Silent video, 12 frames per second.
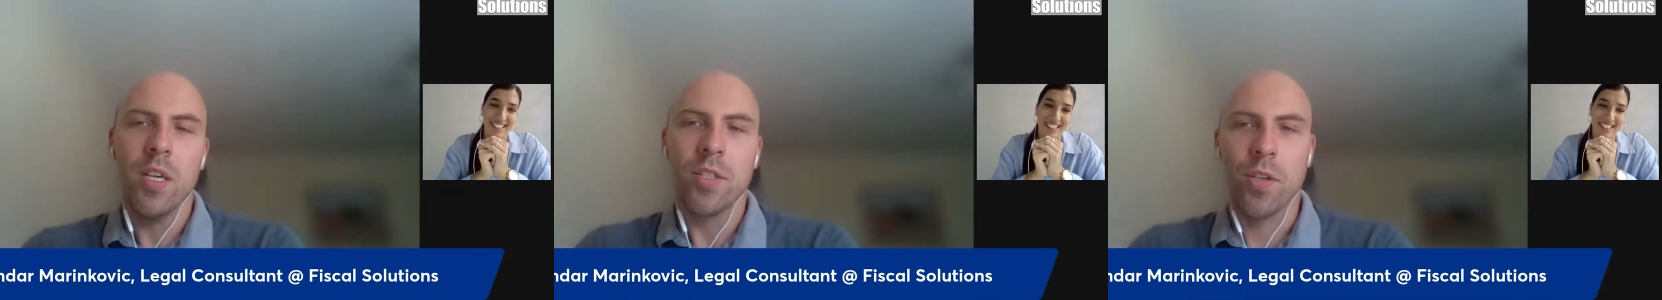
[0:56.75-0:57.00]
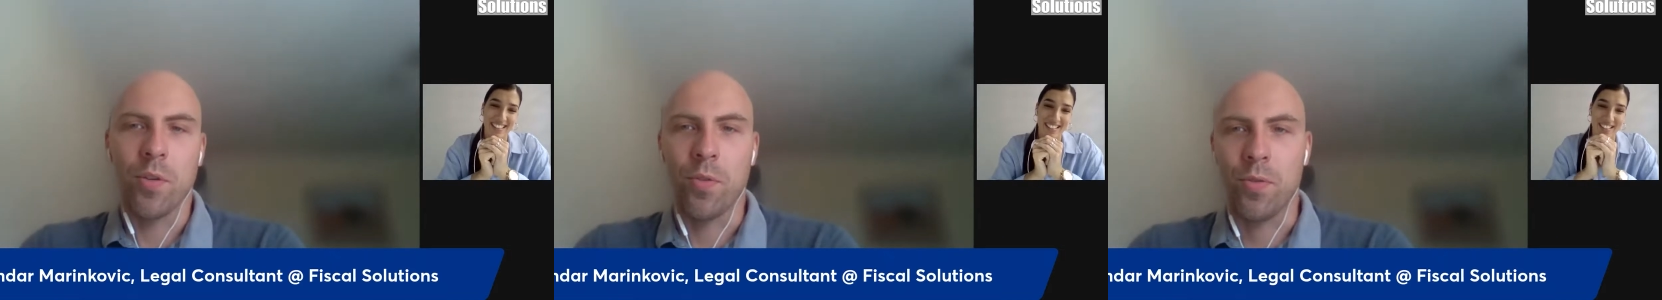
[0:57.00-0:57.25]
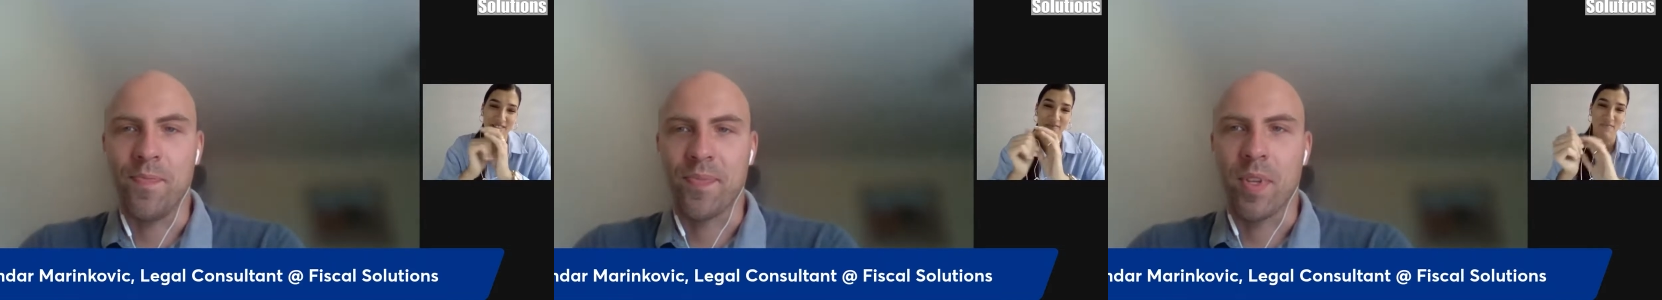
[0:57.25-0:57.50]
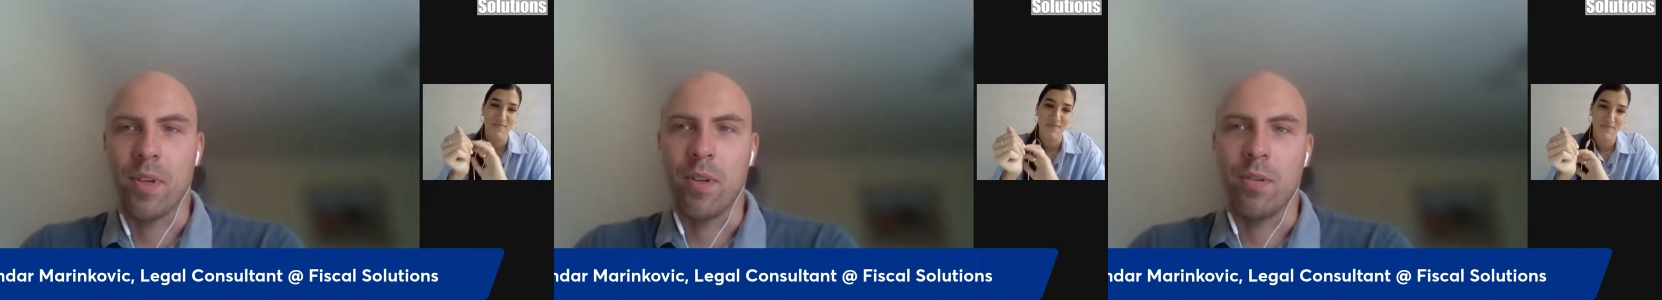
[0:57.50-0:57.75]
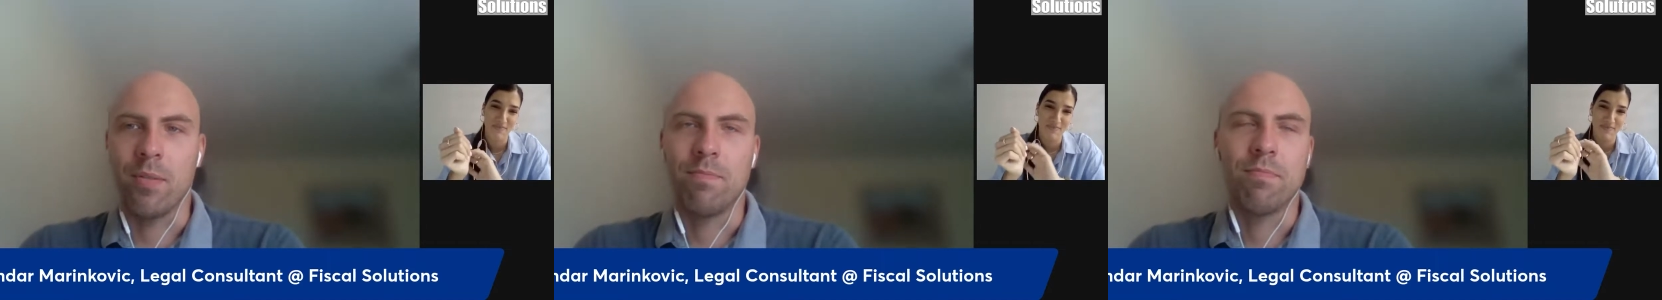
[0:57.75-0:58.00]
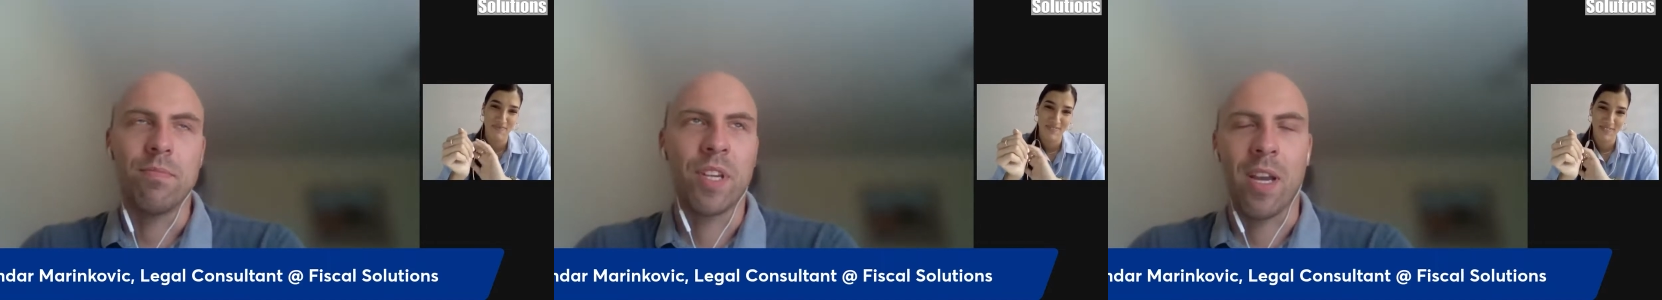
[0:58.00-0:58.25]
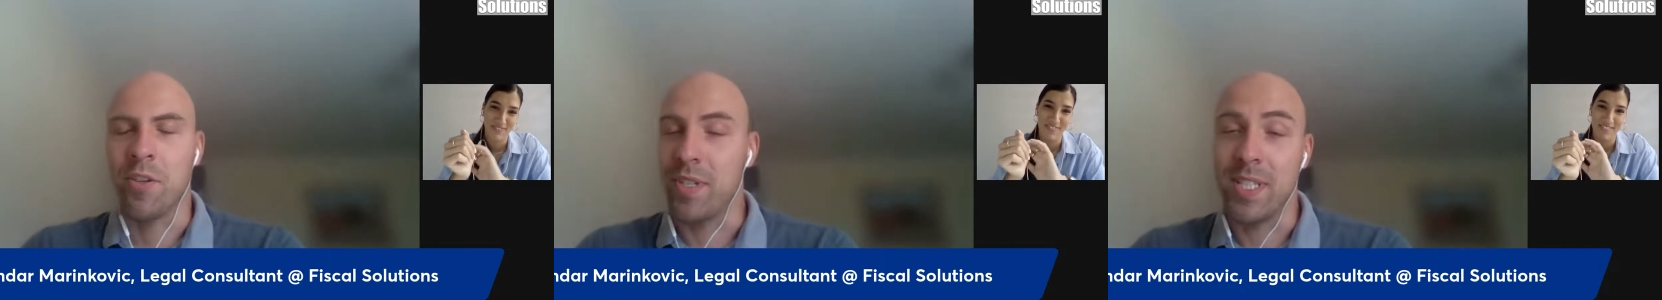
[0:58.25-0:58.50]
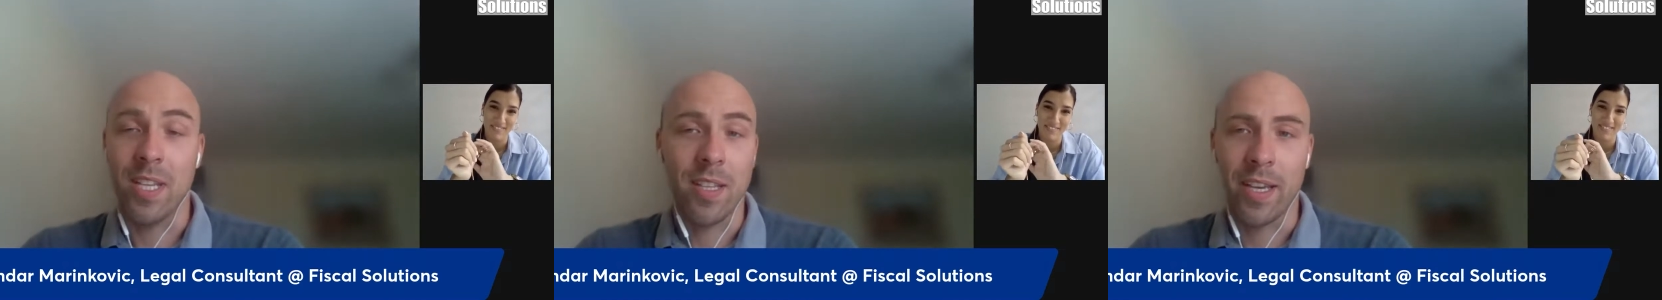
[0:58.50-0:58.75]
Speaker 1: So the
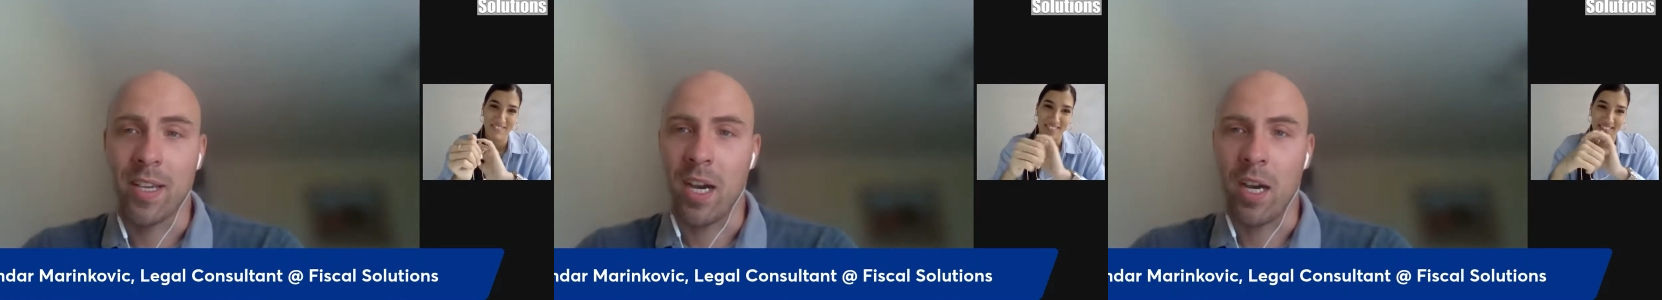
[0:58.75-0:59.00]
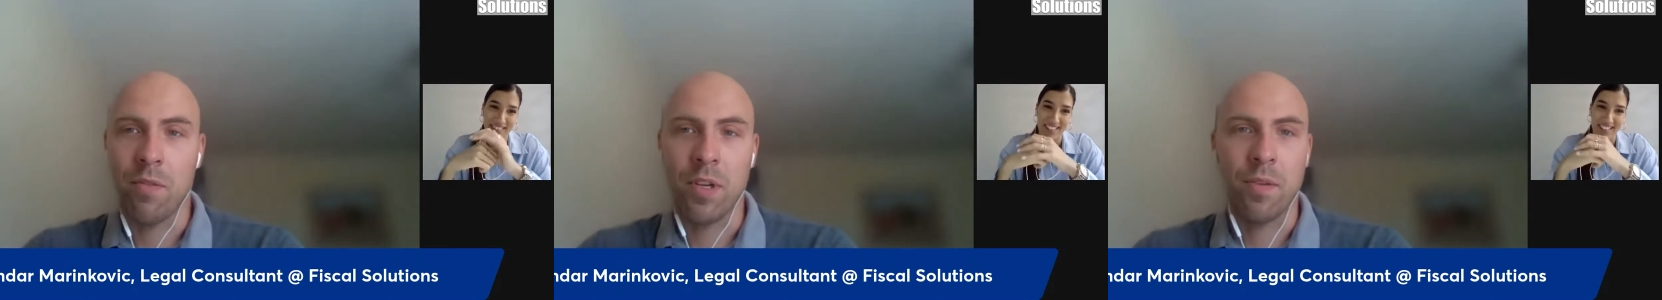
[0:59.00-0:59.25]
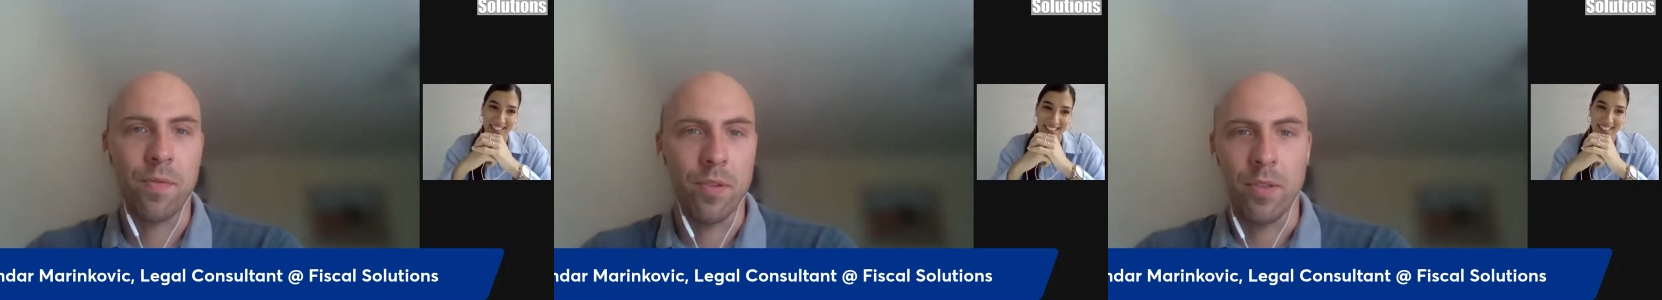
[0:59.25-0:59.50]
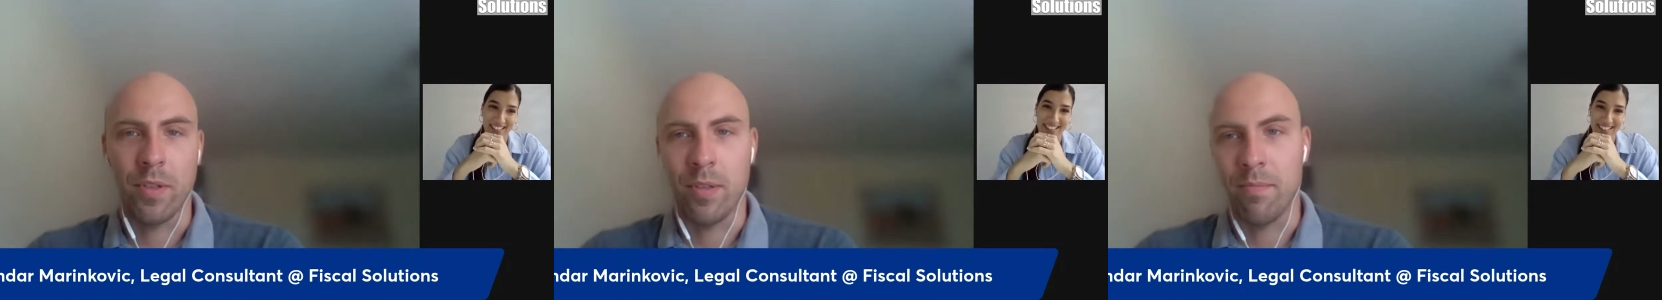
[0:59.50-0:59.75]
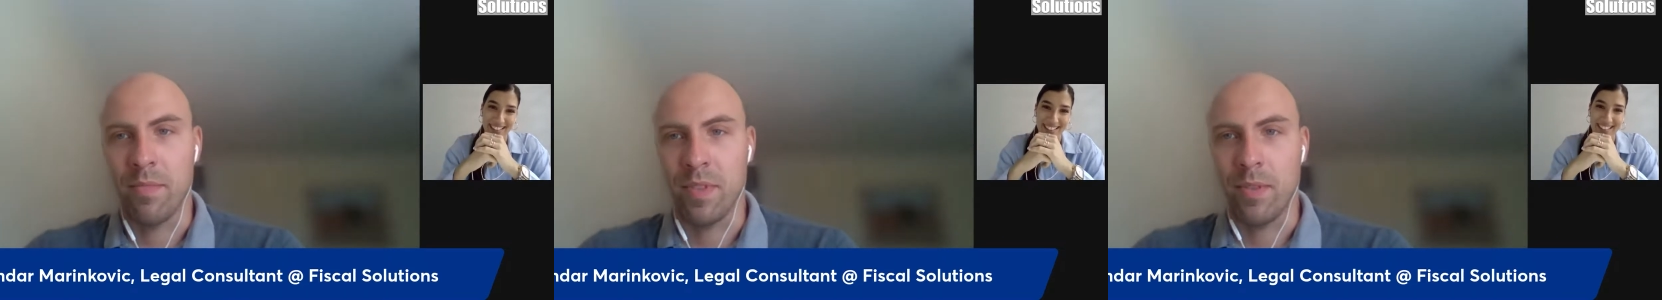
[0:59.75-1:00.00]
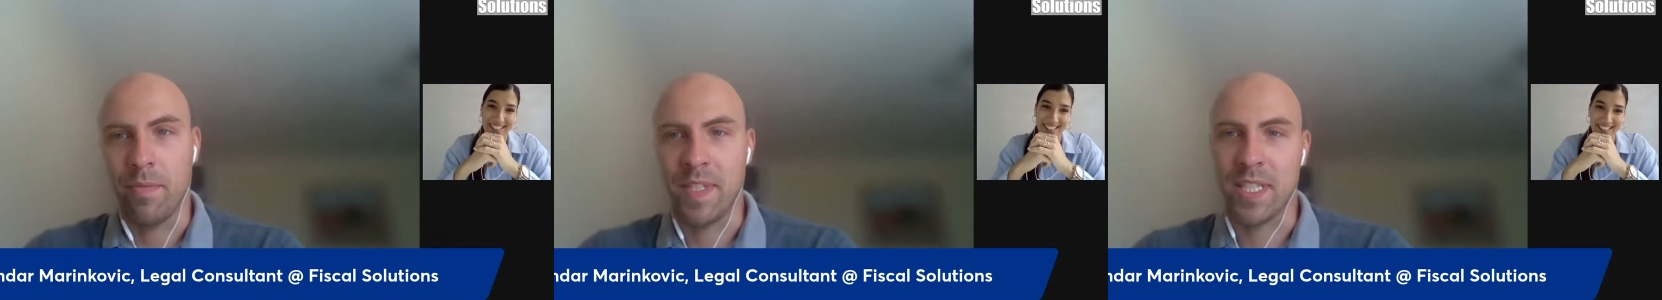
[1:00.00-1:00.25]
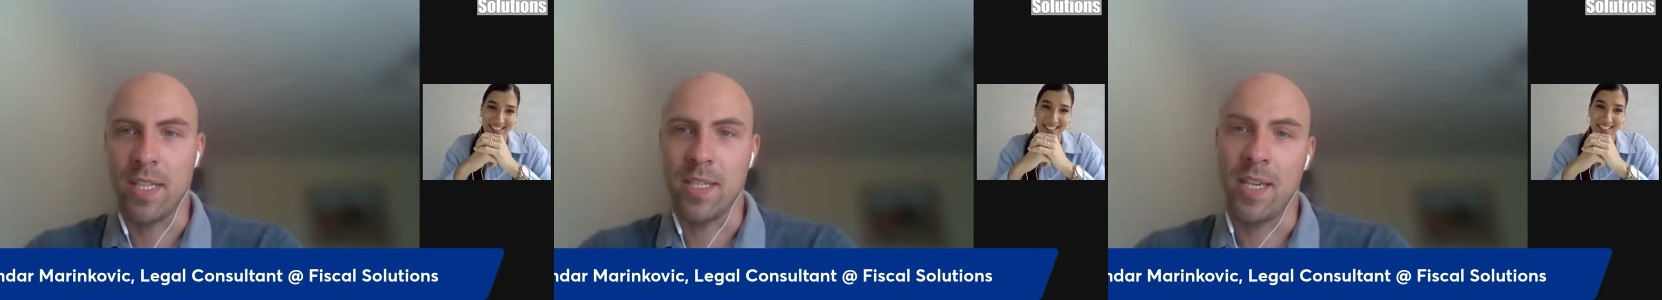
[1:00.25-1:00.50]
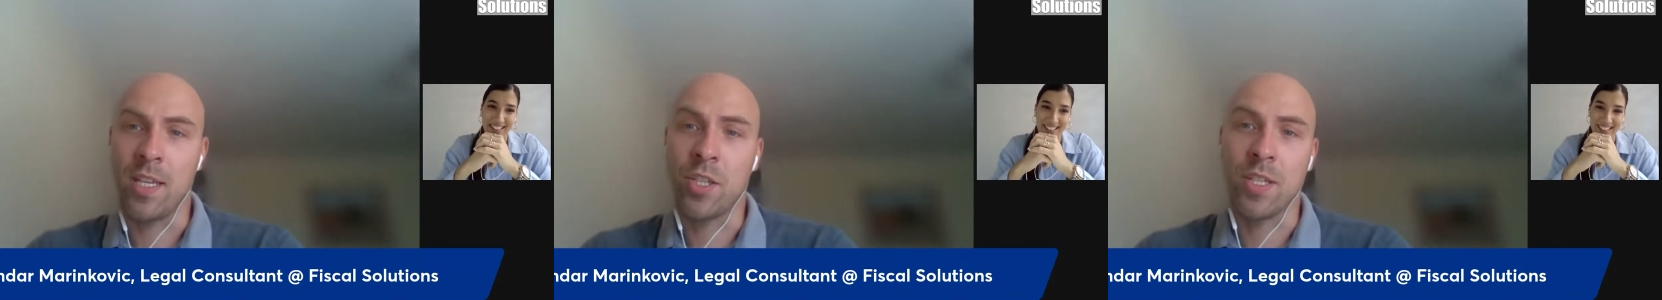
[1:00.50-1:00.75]
countries that I cover for
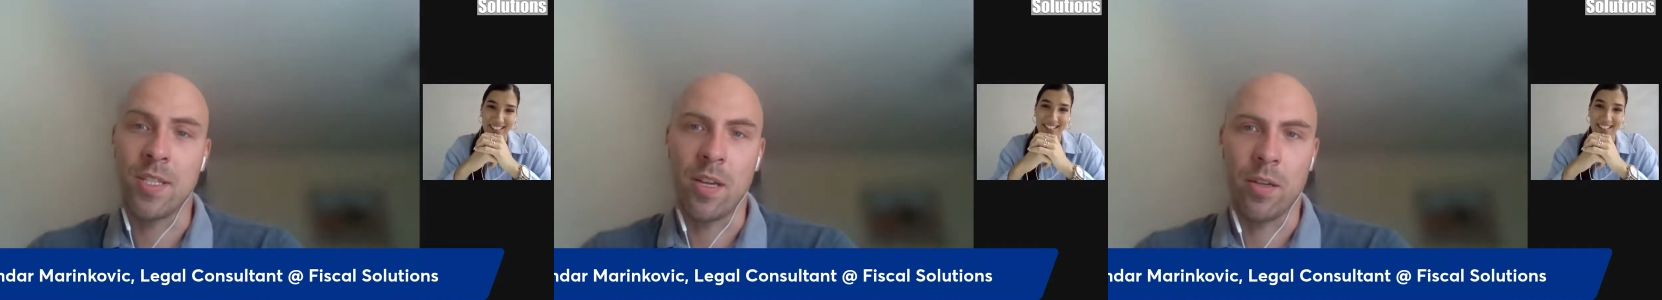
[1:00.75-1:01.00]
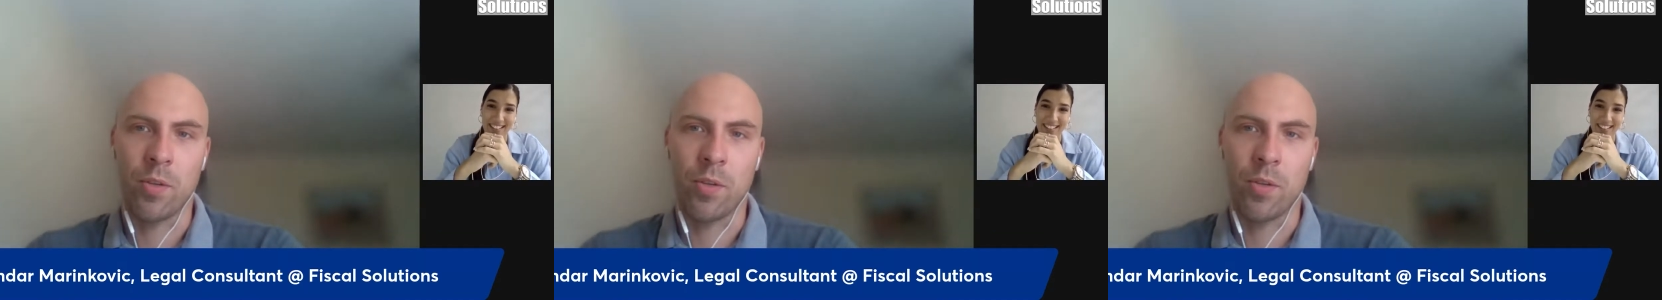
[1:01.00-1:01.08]
fiscalizations are